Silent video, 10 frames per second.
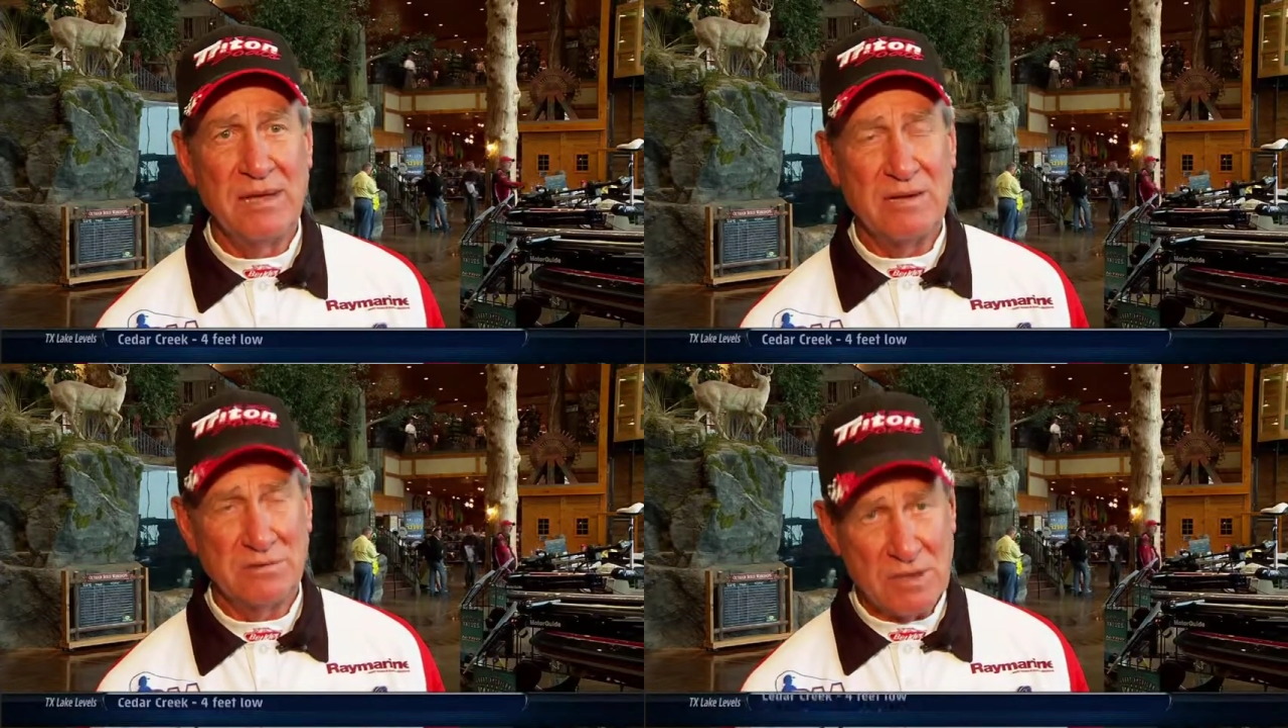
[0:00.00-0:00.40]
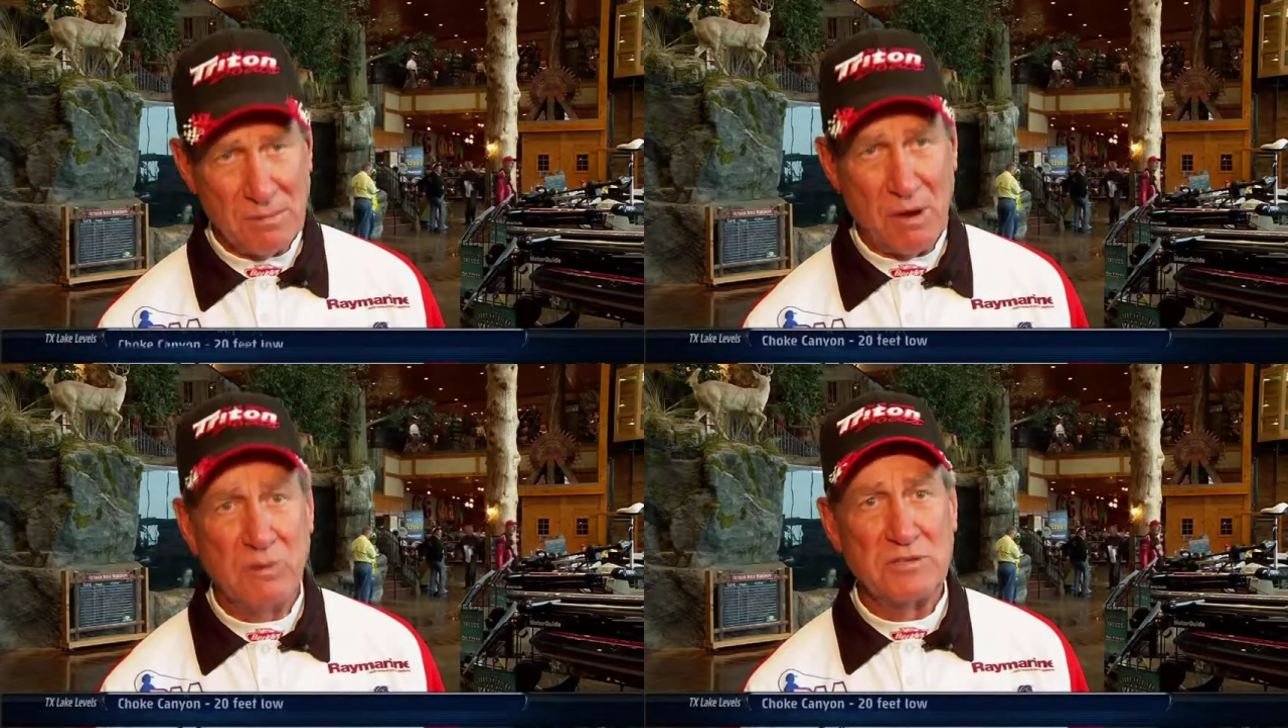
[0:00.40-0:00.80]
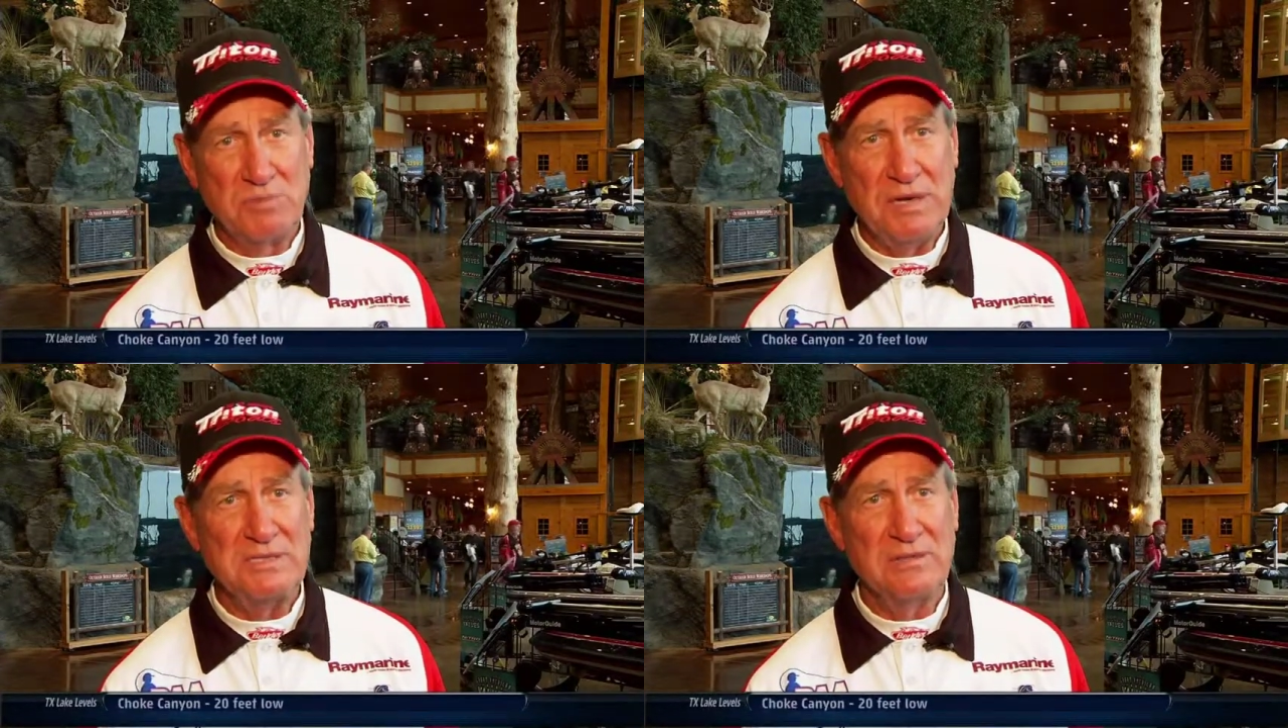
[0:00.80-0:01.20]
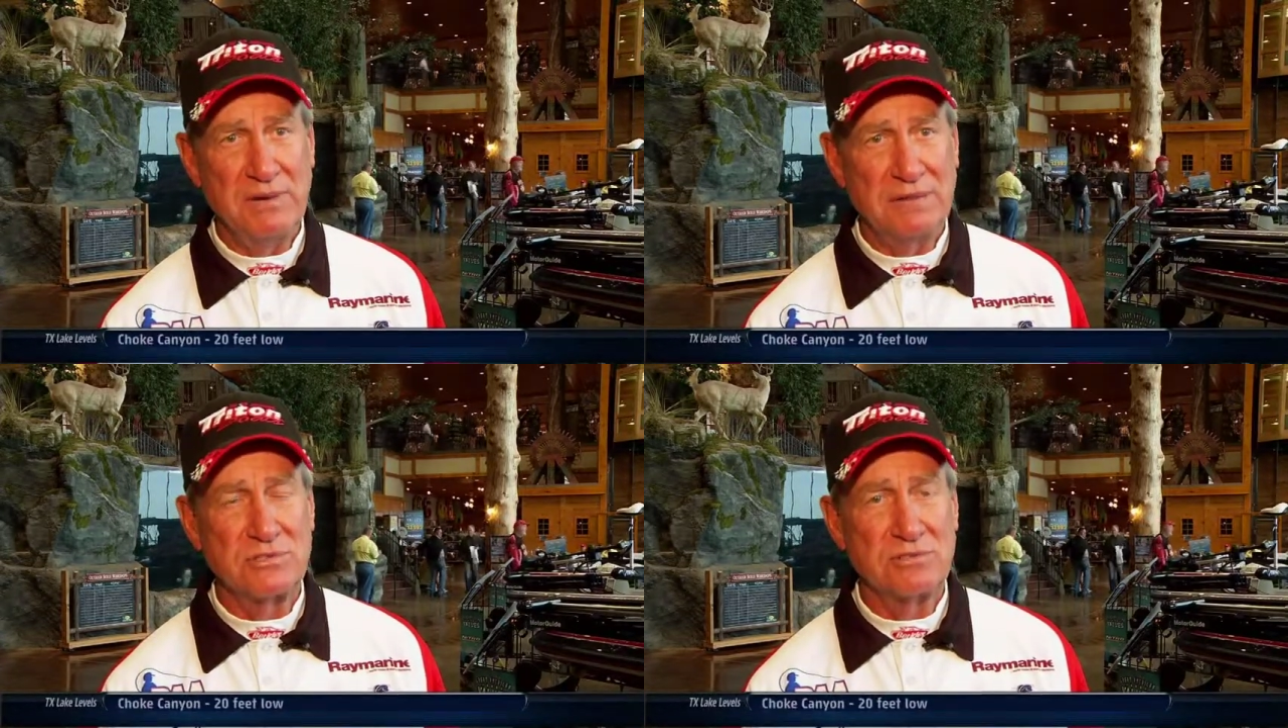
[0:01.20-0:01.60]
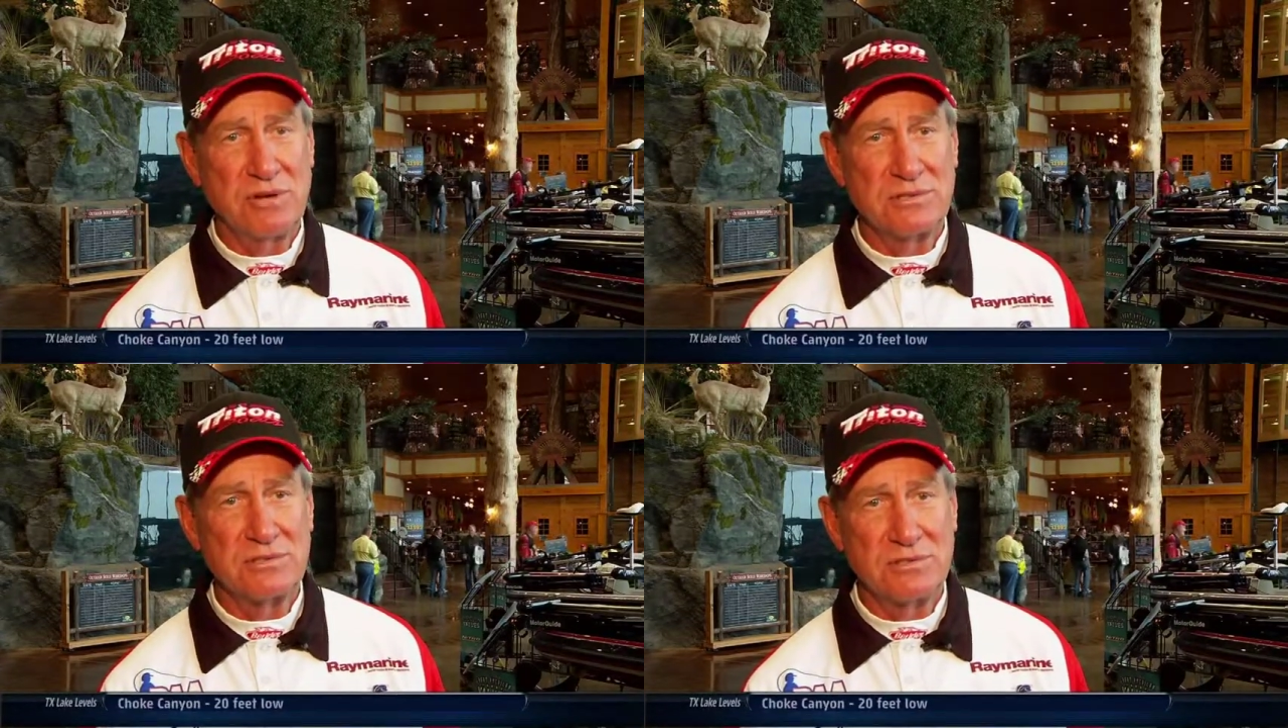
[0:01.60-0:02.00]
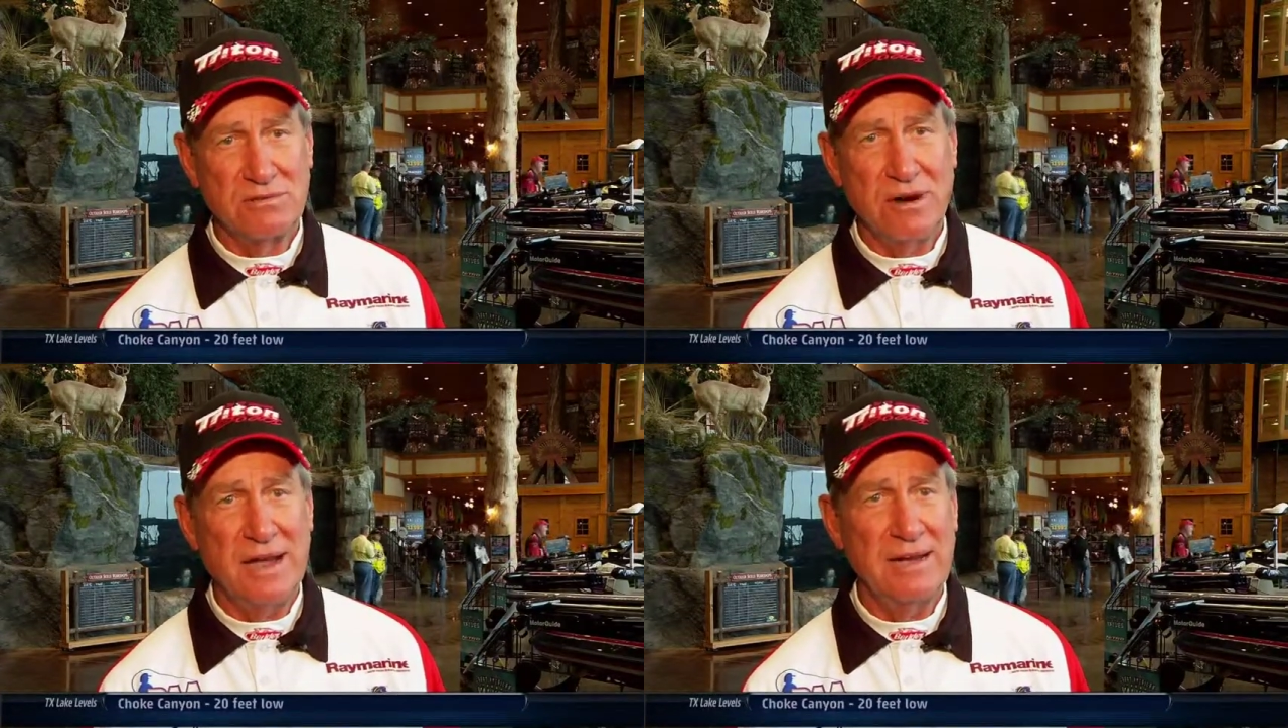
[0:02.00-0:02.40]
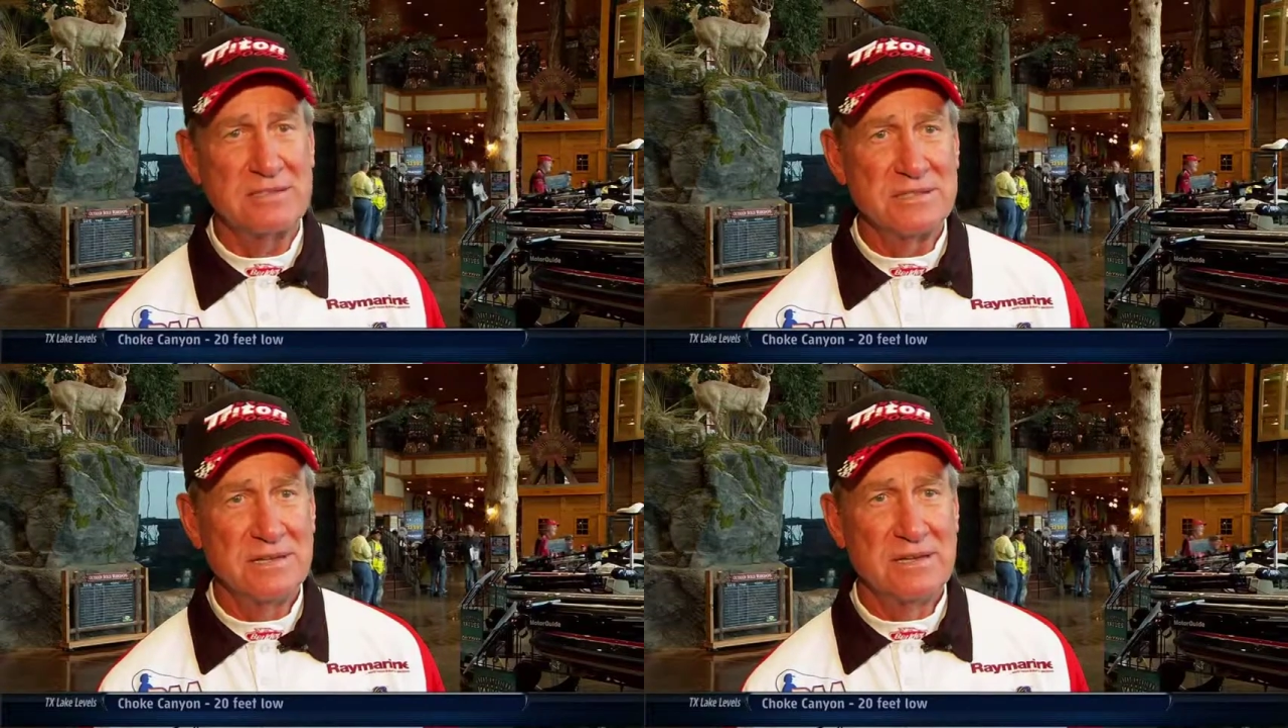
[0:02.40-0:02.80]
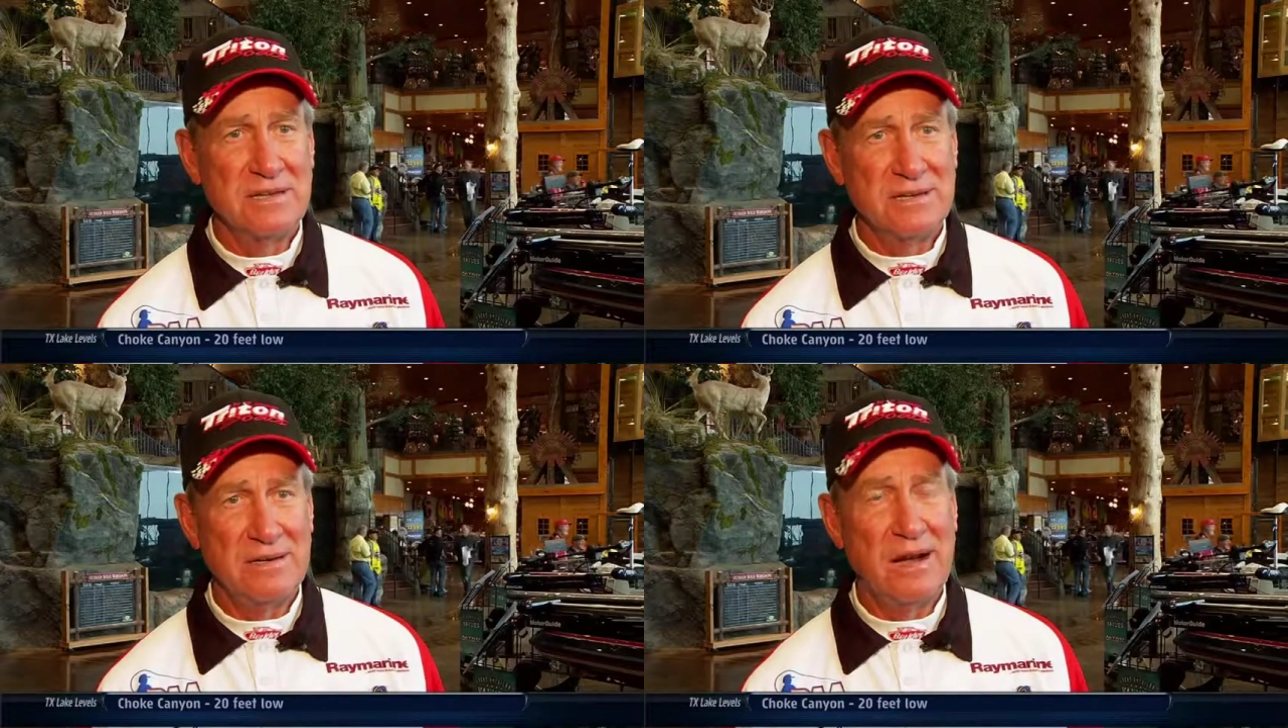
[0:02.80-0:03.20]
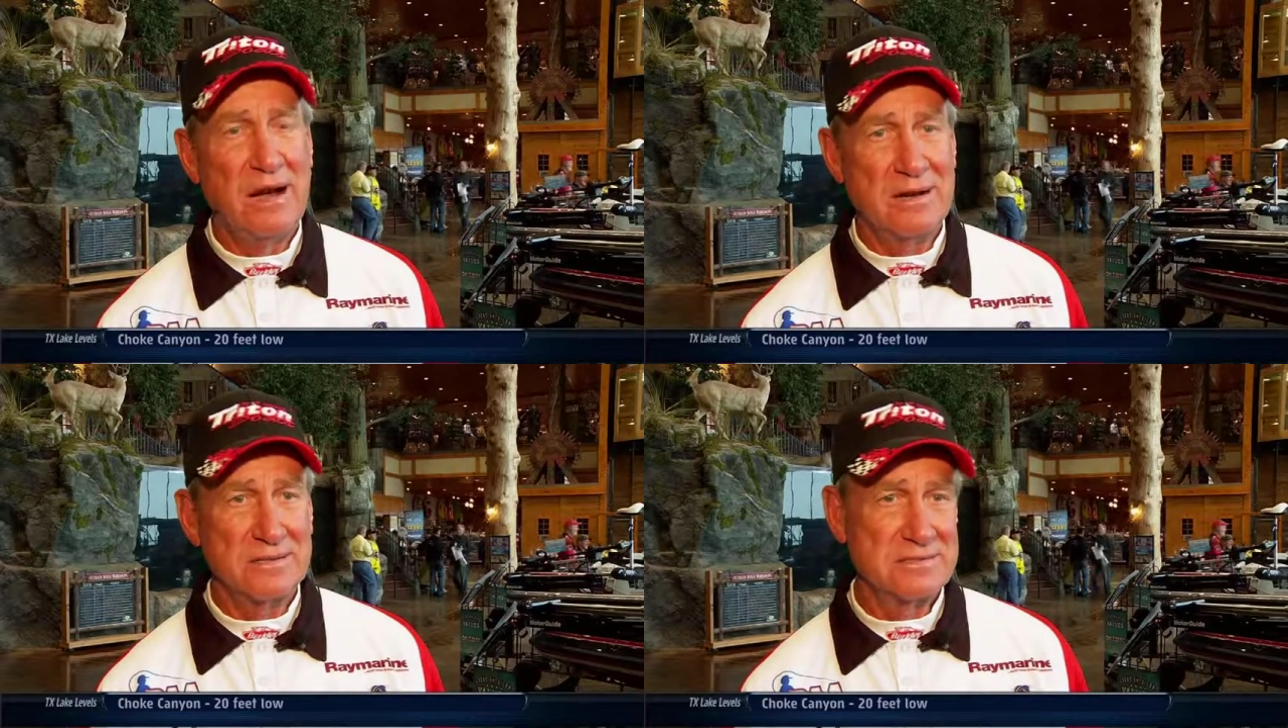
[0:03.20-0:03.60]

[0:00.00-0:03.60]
because I'm always fishing around structure, grass, dock,